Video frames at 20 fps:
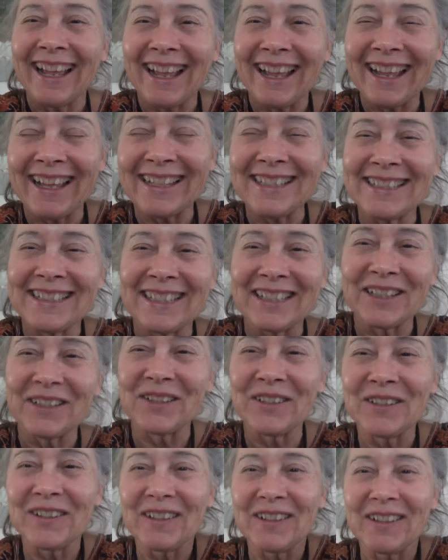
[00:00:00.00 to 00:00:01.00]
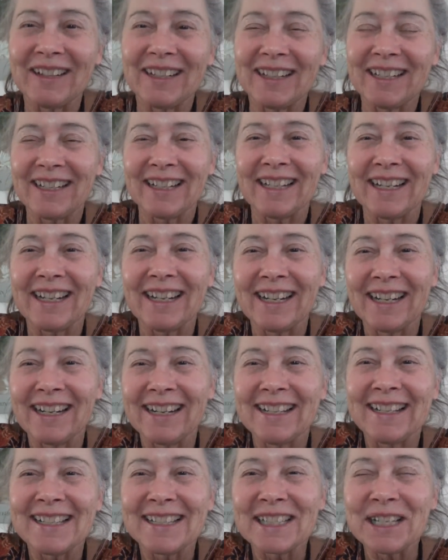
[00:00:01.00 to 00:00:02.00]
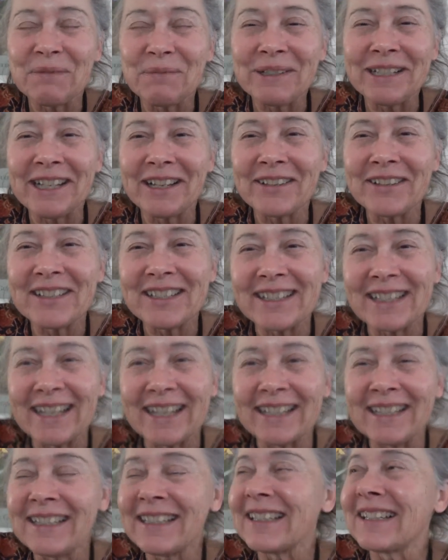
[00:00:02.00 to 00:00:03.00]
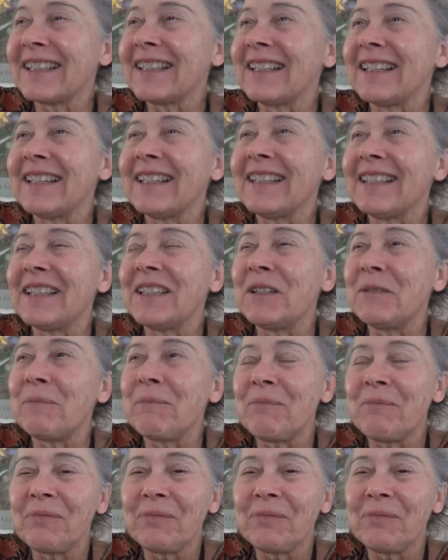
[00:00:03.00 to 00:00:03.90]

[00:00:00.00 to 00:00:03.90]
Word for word: And so someone else said, well,